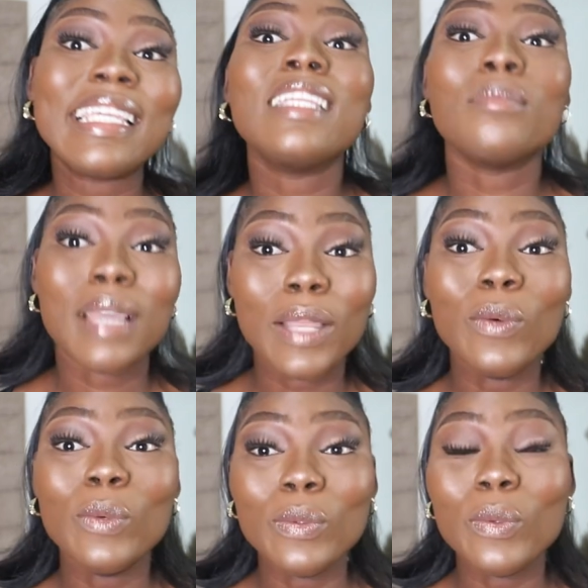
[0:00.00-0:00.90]
in my
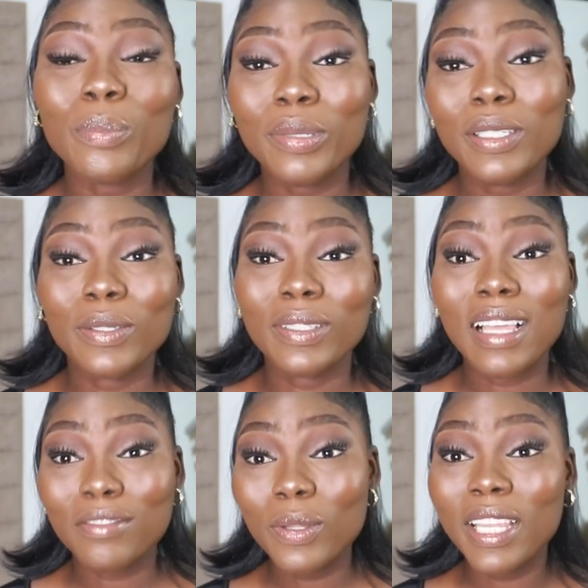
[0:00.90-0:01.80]
own opinion.
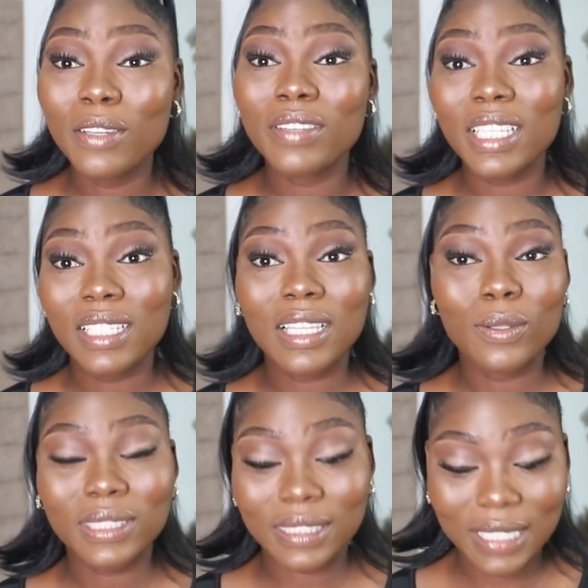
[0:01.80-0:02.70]
I've not heard of any that
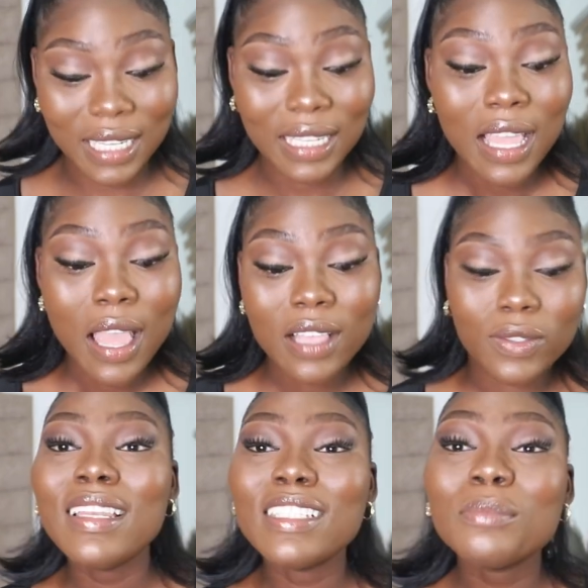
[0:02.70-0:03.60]
was denied.
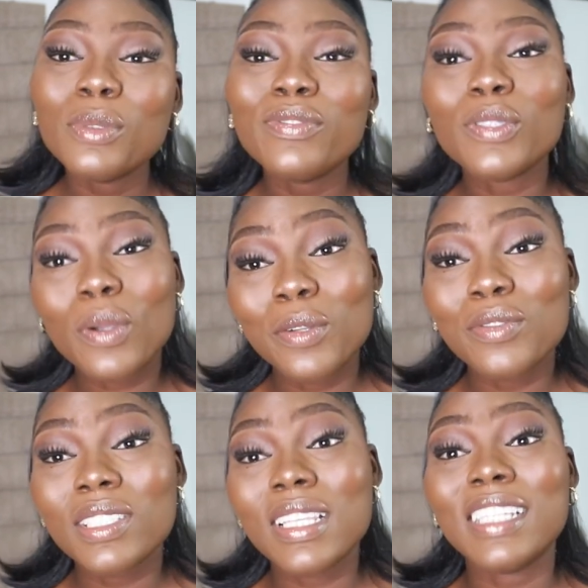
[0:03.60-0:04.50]
So let's move to
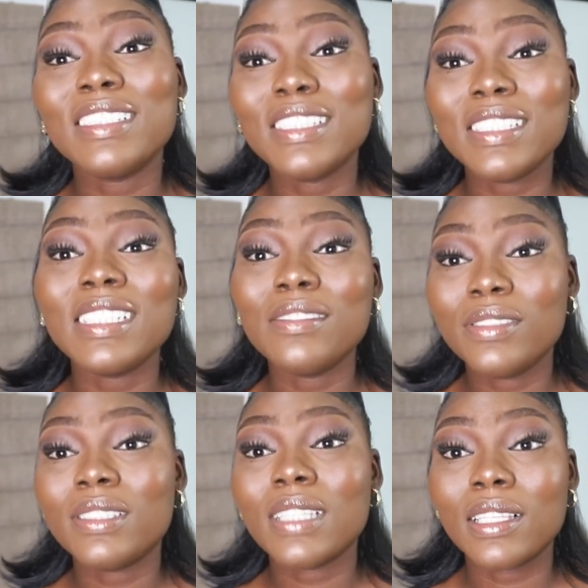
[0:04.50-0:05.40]
countries that you need
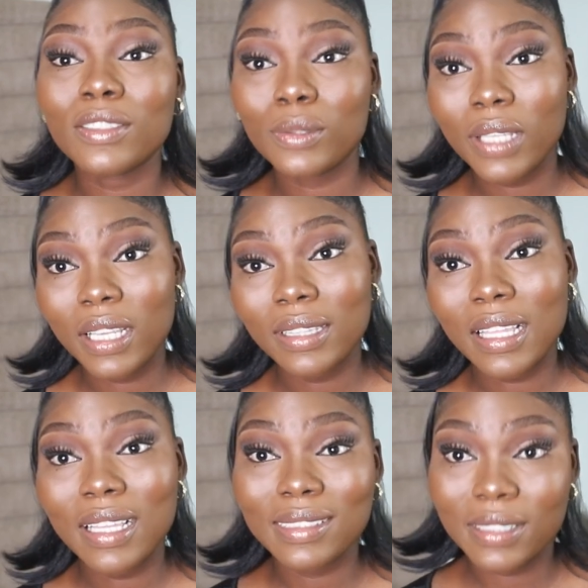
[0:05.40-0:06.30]
e-visas to
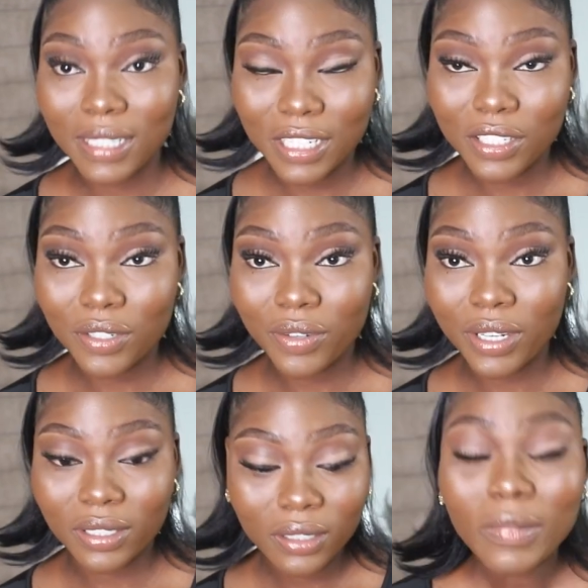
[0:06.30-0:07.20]
enter as a
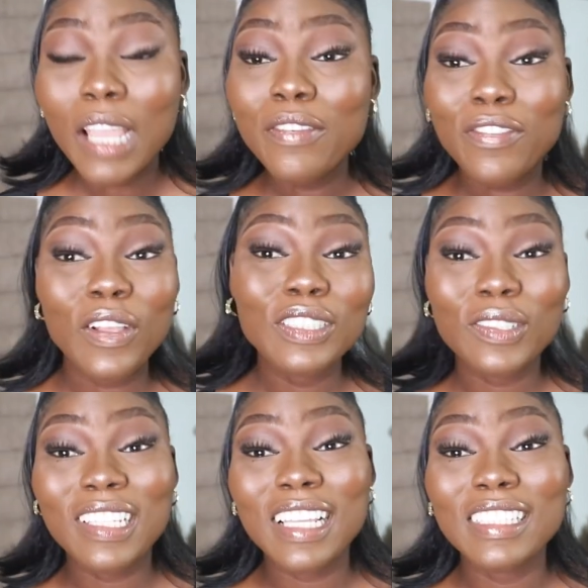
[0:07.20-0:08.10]
Nigerian. First
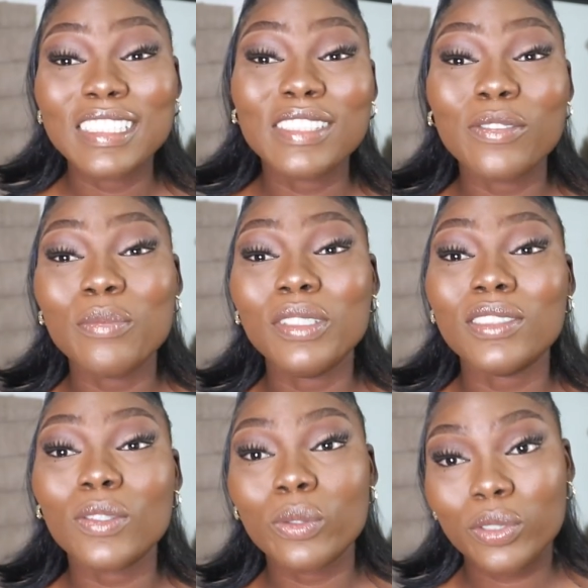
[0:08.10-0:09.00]
on that list for me
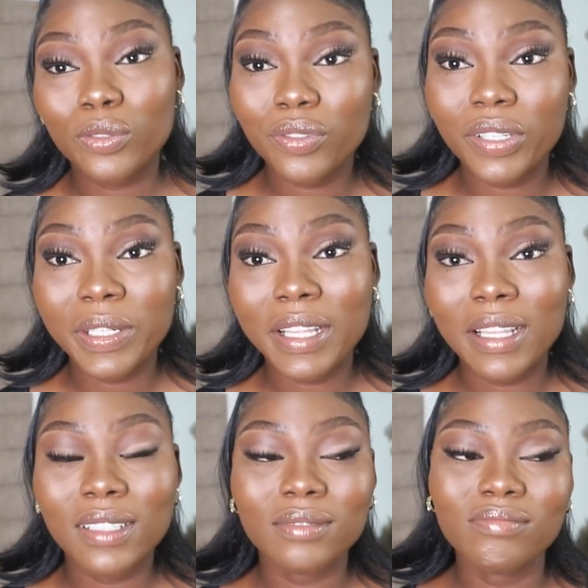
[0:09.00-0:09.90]
is
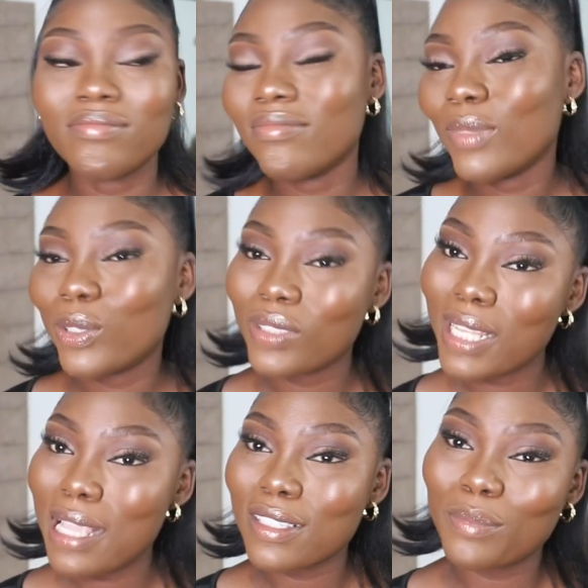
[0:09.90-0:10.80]
Australia.
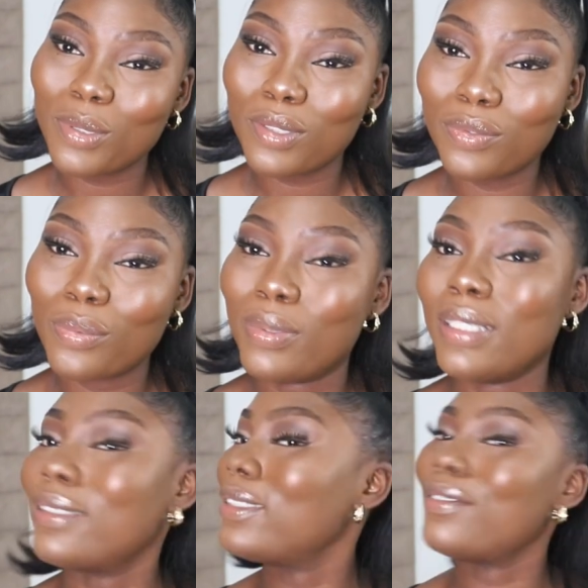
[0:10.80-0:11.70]
Australia is a beautiful
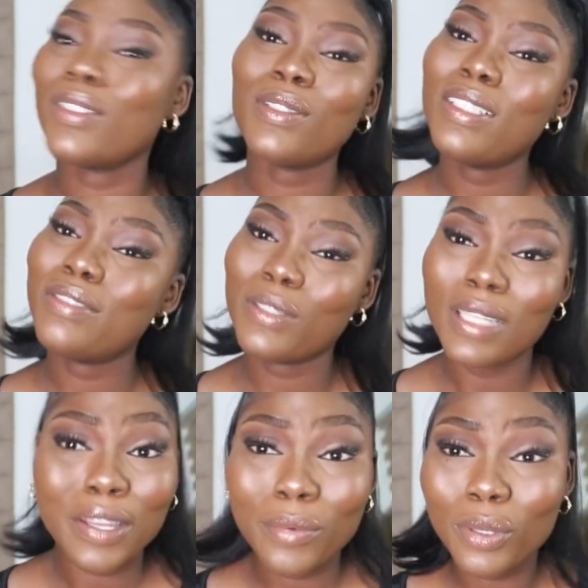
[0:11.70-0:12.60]
place. If you're not living
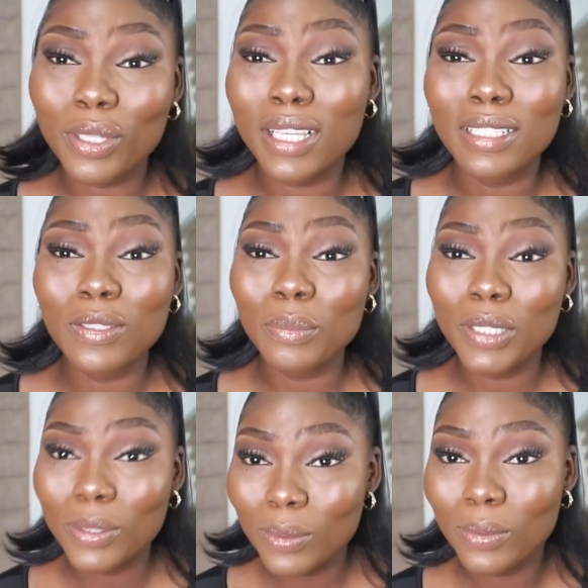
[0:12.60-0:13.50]
under a rock, you can't tell
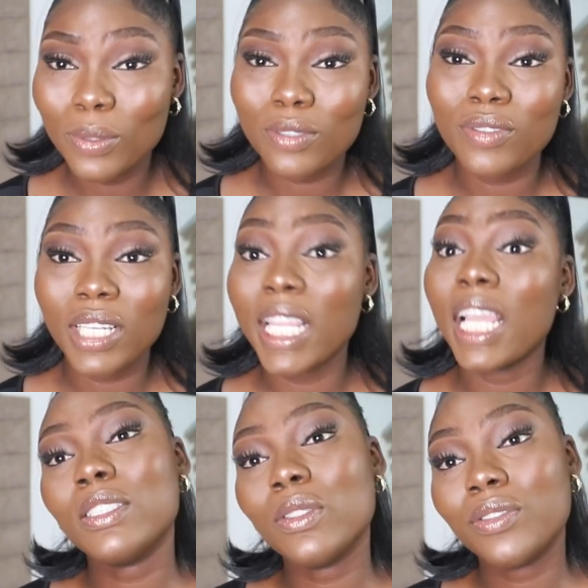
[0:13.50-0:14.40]
me you don't know Australia.
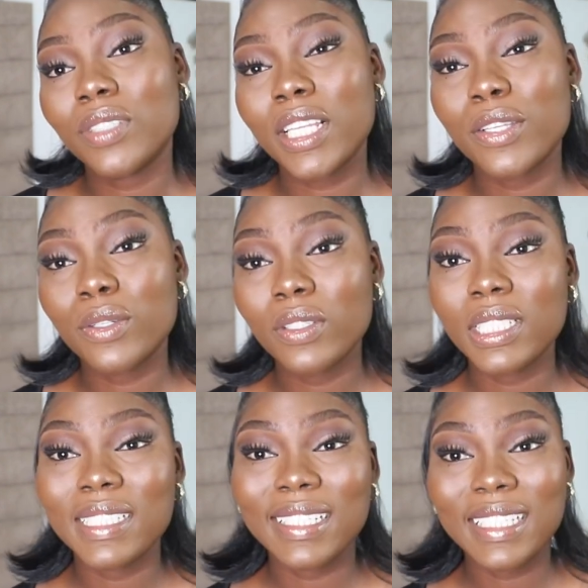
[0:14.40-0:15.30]
It's Australia, you're gonna
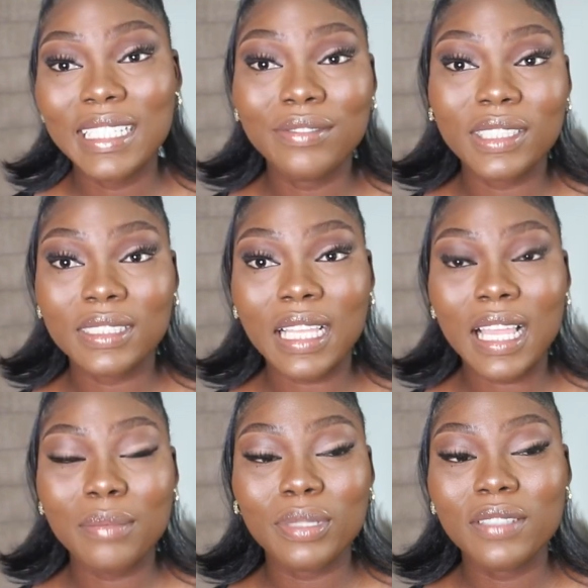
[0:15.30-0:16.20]
need the
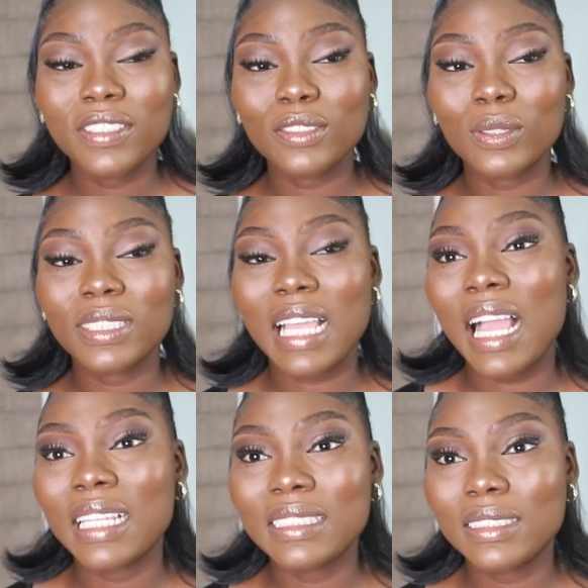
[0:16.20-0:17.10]
e-visa. I believe it's not
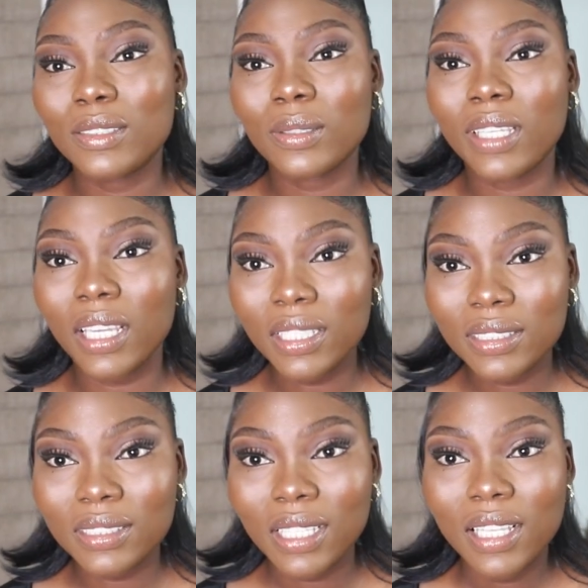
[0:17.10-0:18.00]
hard to
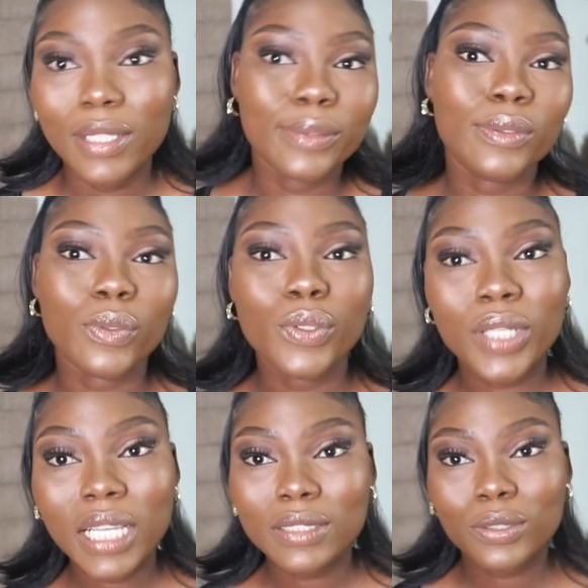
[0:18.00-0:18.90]
get, so you
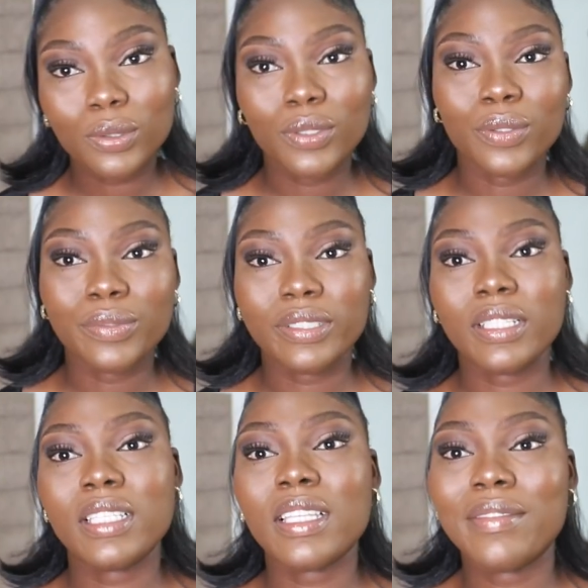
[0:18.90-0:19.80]
can do your
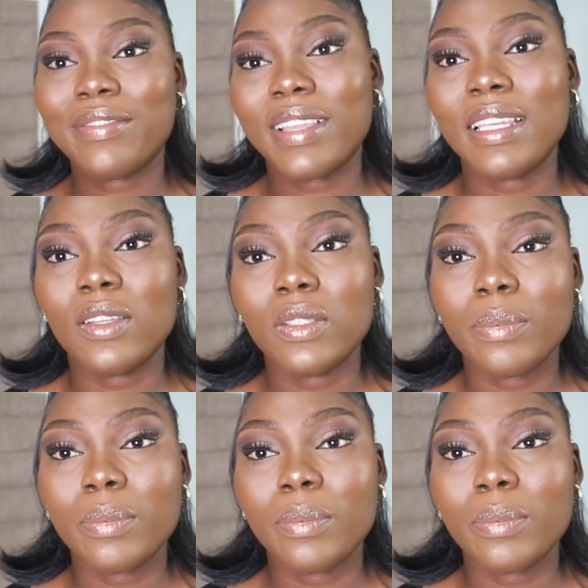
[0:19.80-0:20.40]
research and find out